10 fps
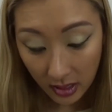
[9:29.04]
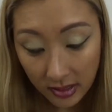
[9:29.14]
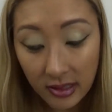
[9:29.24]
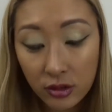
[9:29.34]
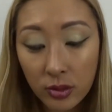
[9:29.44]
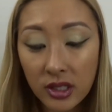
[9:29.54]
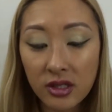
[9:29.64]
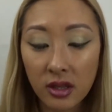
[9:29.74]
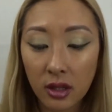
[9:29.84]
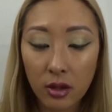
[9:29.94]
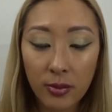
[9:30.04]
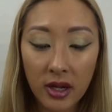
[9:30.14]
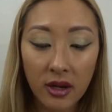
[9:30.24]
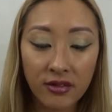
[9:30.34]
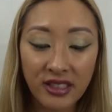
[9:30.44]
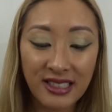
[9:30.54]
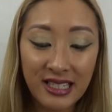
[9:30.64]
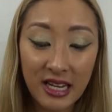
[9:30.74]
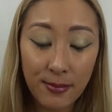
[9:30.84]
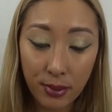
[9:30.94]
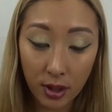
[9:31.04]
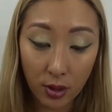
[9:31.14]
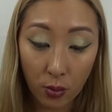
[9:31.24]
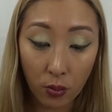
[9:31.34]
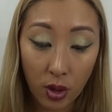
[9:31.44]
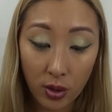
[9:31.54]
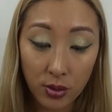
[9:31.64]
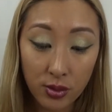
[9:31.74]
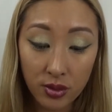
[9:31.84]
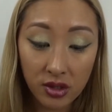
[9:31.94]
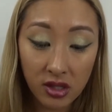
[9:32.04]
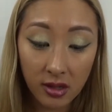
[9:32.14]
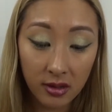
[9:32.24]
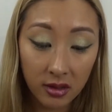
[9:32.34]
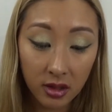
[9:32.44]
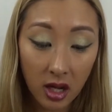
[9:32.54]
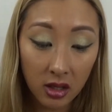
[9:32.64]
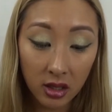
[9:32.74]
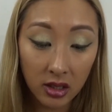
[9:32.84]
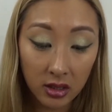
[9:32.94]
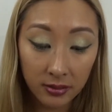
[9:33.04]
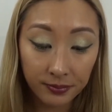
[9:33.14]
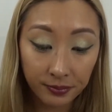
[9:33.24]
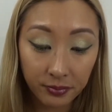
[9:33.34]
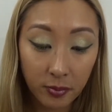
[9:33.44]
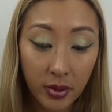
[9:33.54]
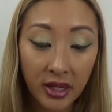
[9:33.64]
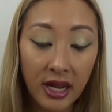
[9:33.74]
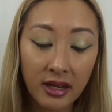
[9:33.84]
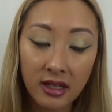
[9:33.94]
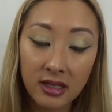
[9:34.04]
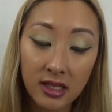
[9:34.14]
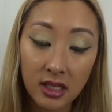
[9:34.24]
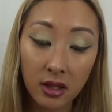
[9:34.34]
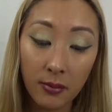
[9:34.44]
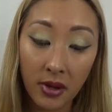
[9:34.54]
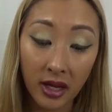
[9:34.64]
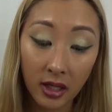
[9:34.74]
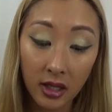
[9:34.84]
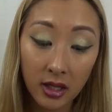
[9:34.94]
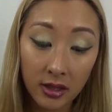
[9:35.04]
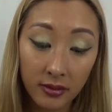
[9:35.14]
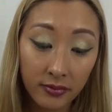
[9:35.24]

Next one is a little bit of a deeper rose color, but again, it's still a pink.